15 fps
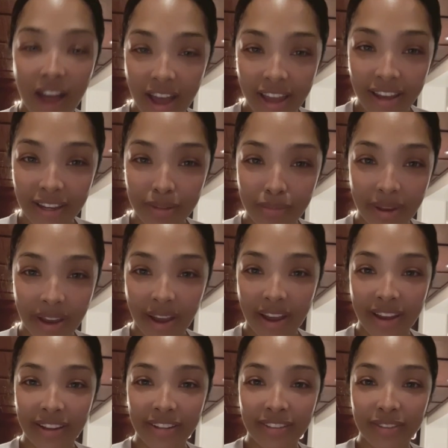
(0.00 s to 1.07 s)
a fine
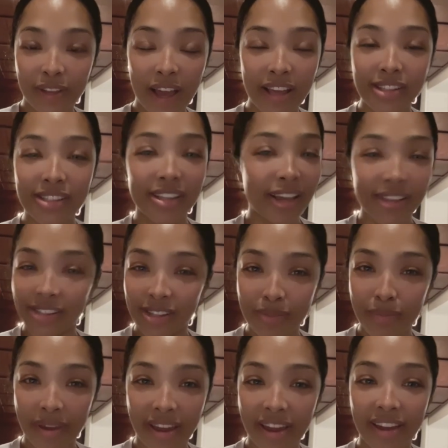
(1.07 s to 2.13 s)
man, a
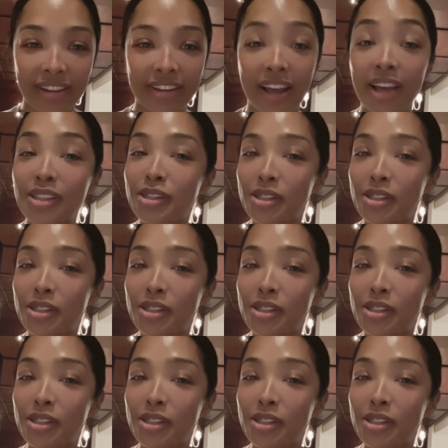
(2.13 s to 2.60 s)
sexy man,